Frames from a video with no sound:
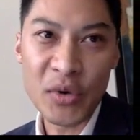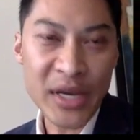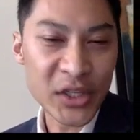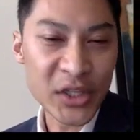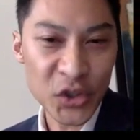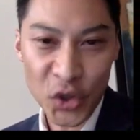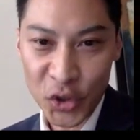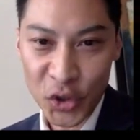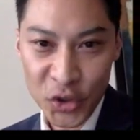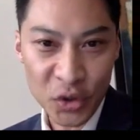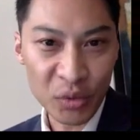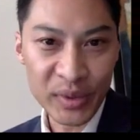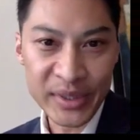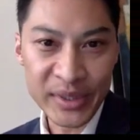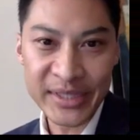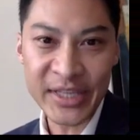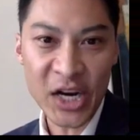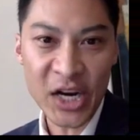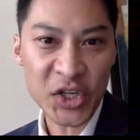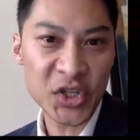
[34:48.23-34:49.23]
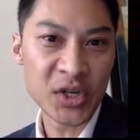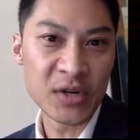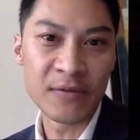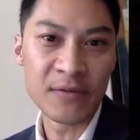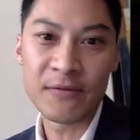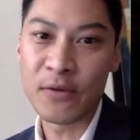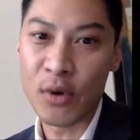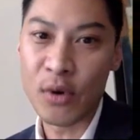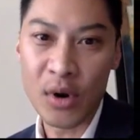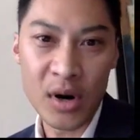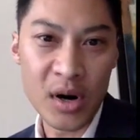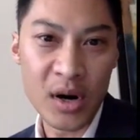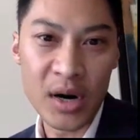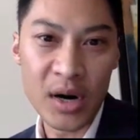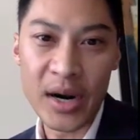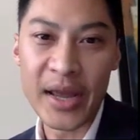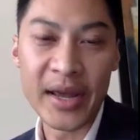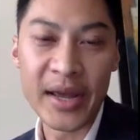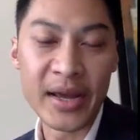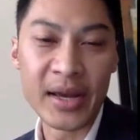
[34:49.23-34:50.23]
get surgical resection
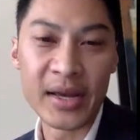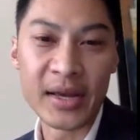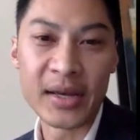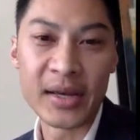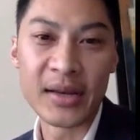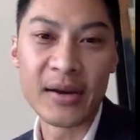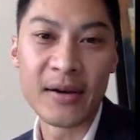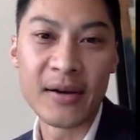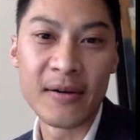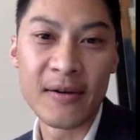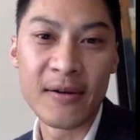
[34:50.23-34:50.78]
for a